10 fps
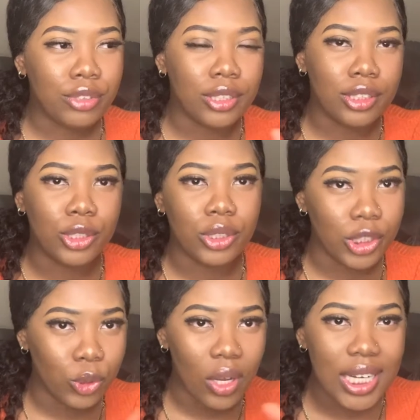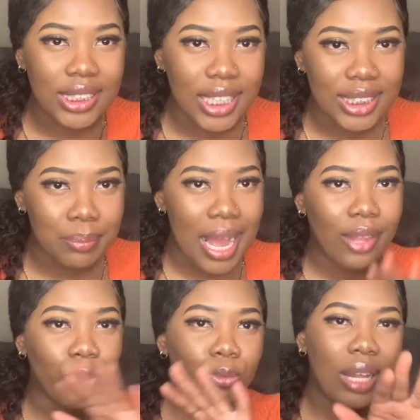to, to the toilet seats
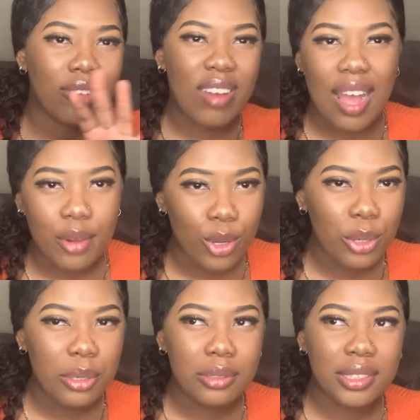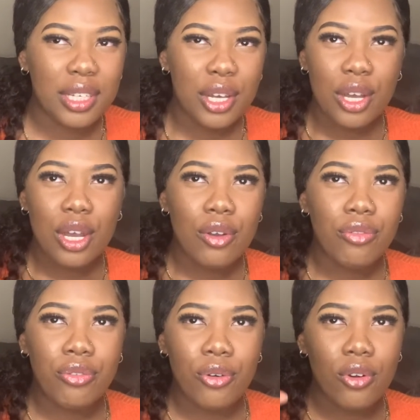bathroom, like five of those,
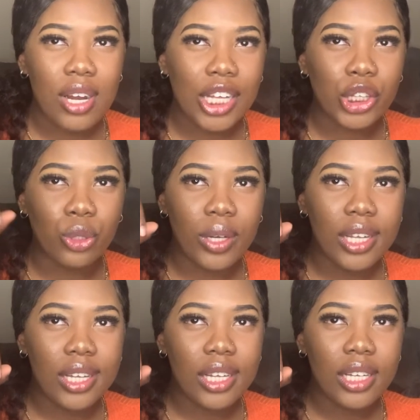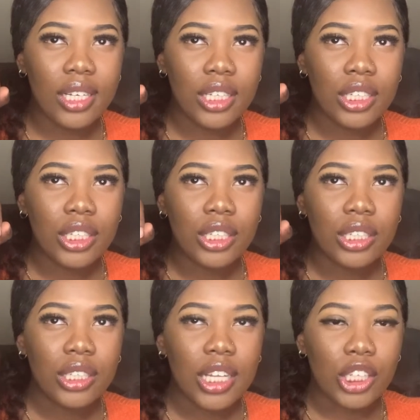four, like three,
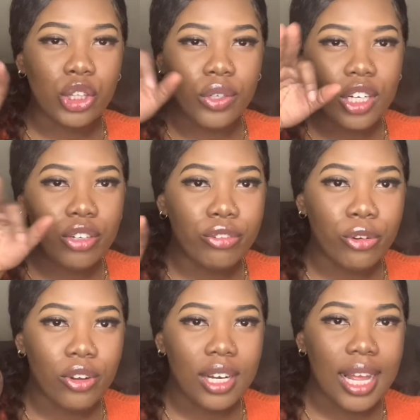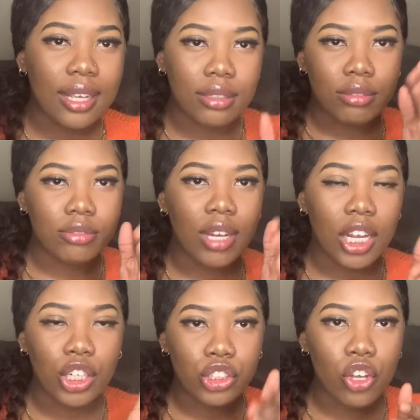like three or four like
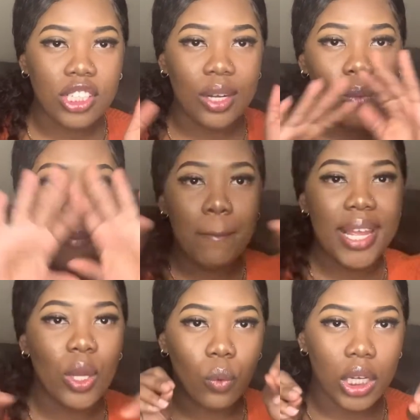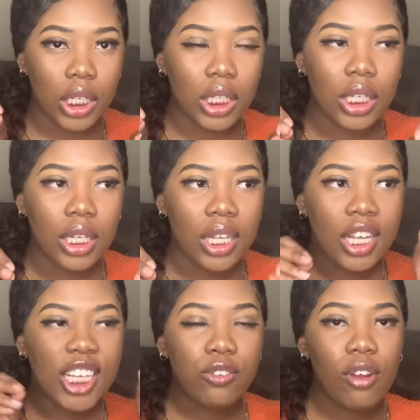regular stalls and then one big one.
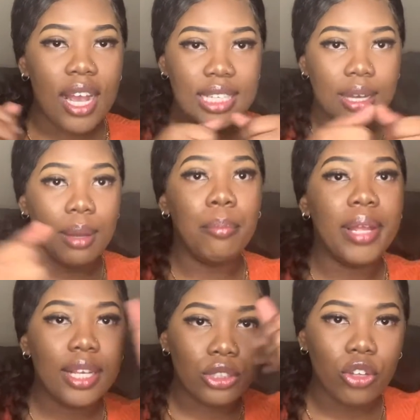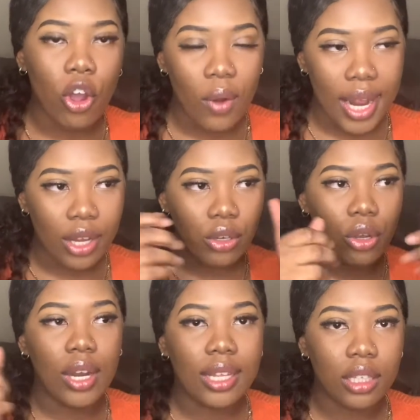Each floor has like a big stall where like, you
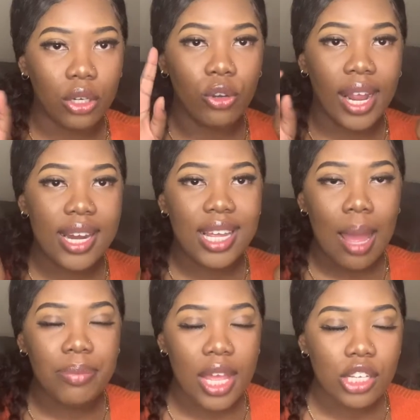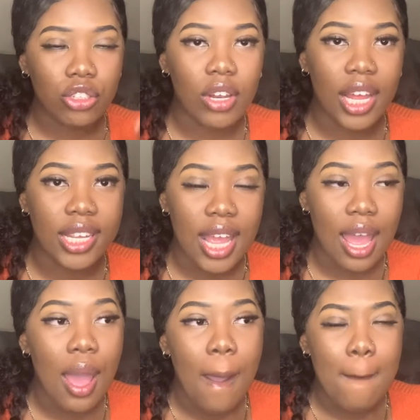know, like the whole handicap thing. So like,
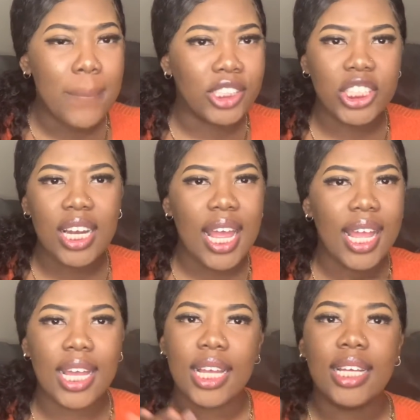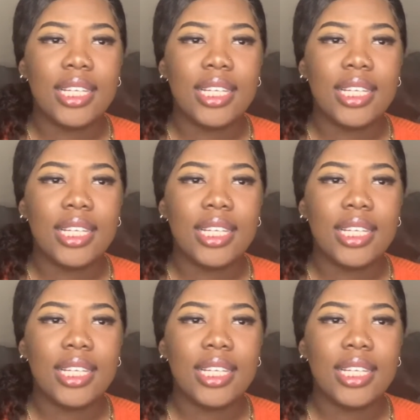yeah, but yeah, like